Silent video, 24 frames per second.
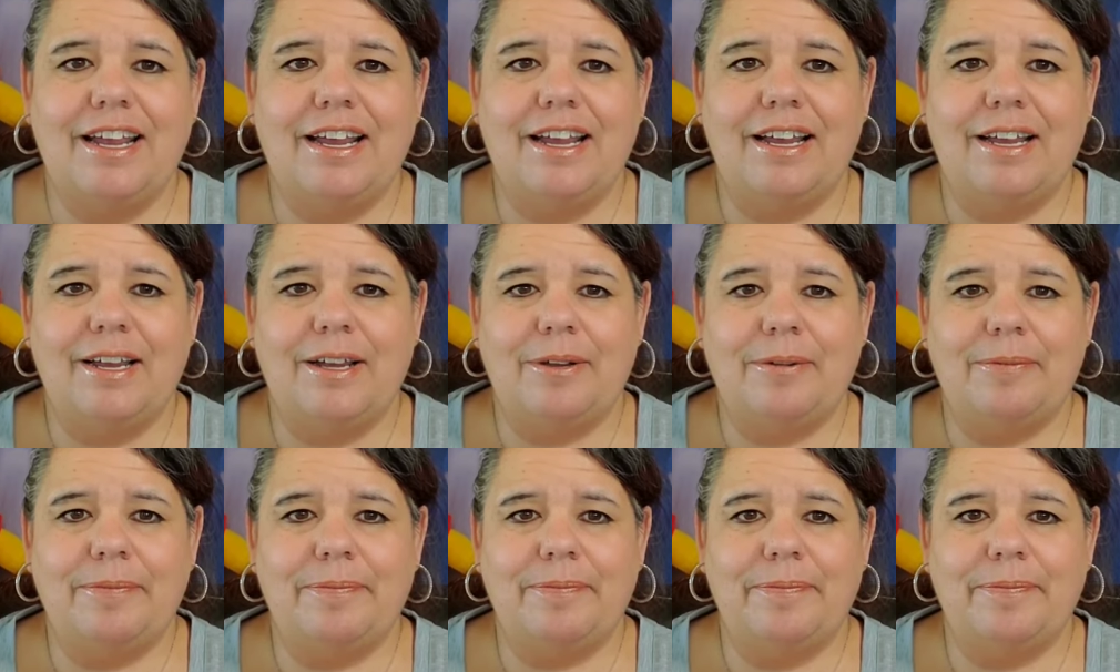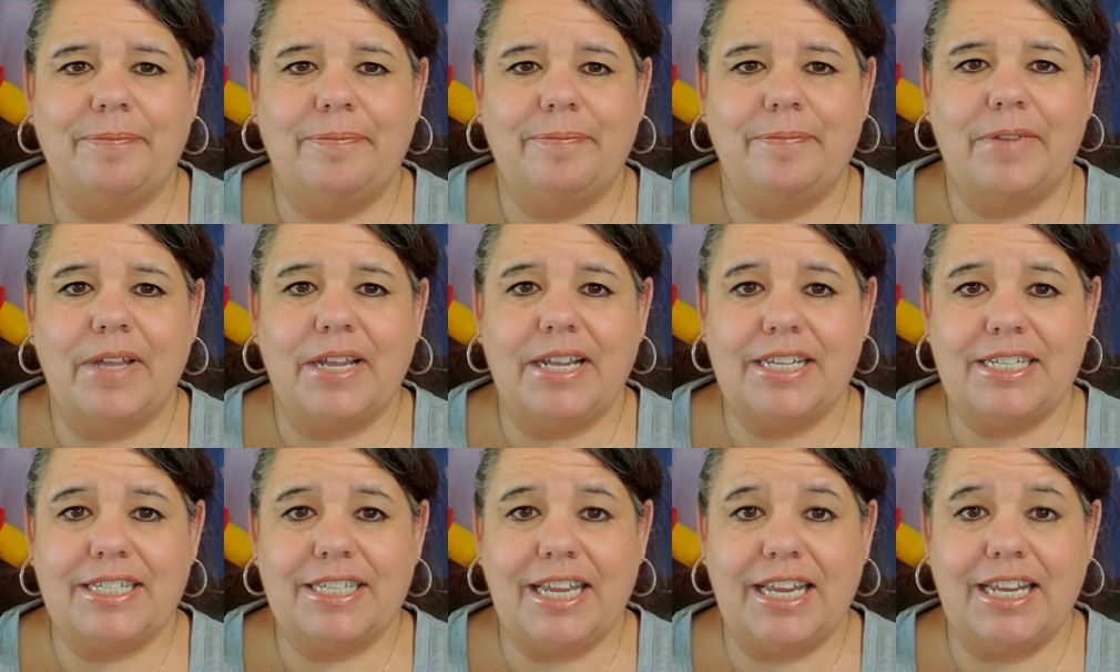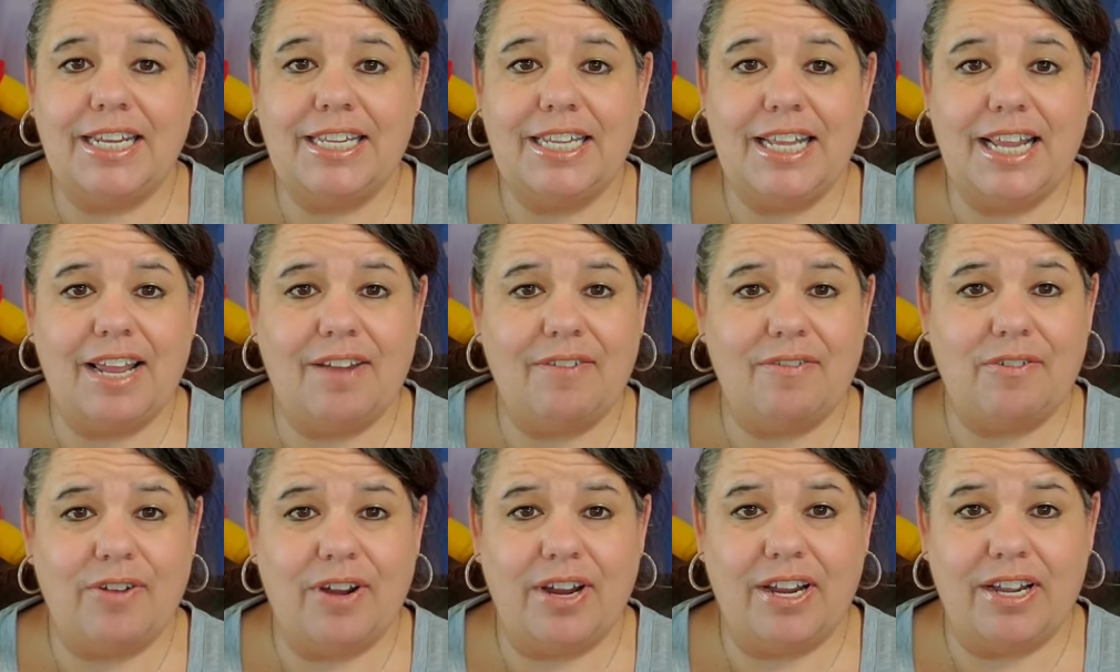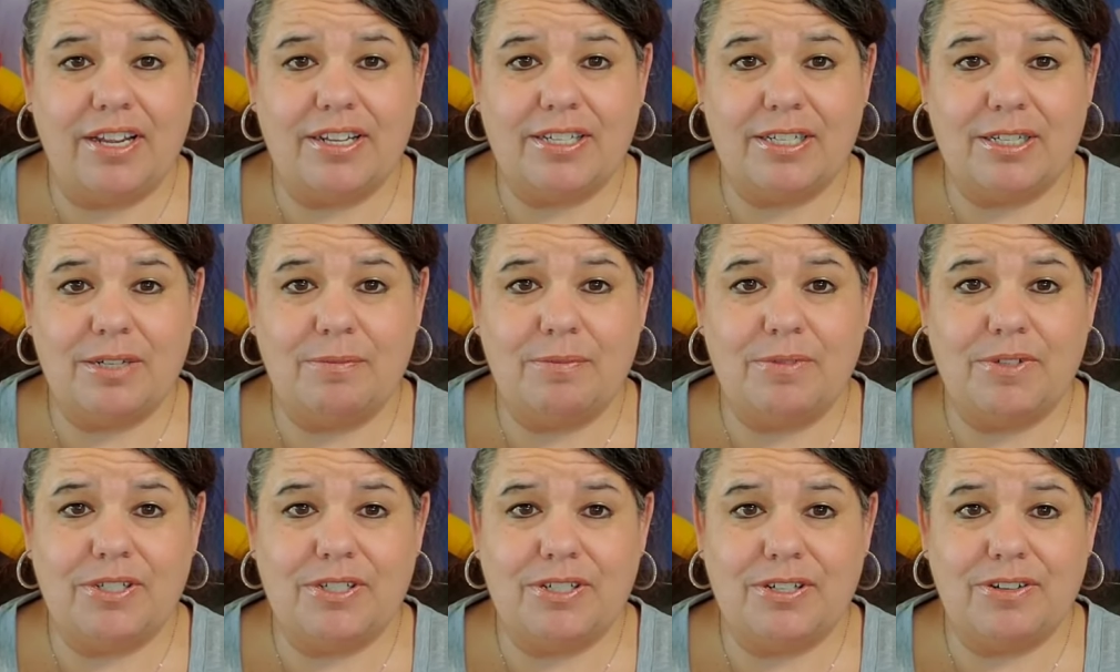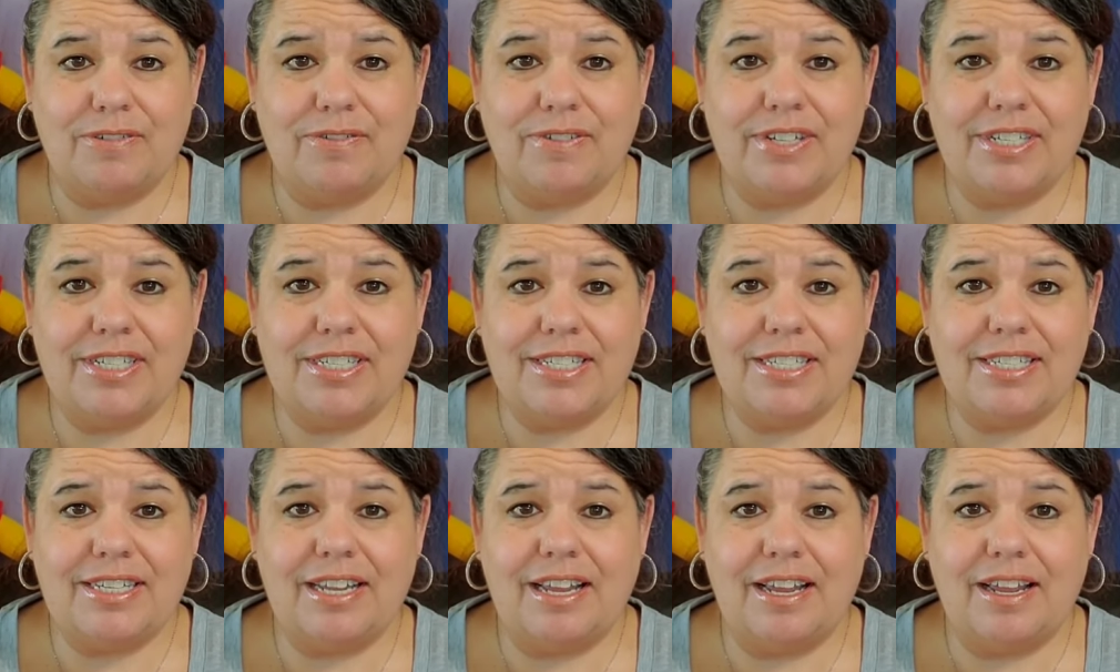Um, like I said, they have great customer service.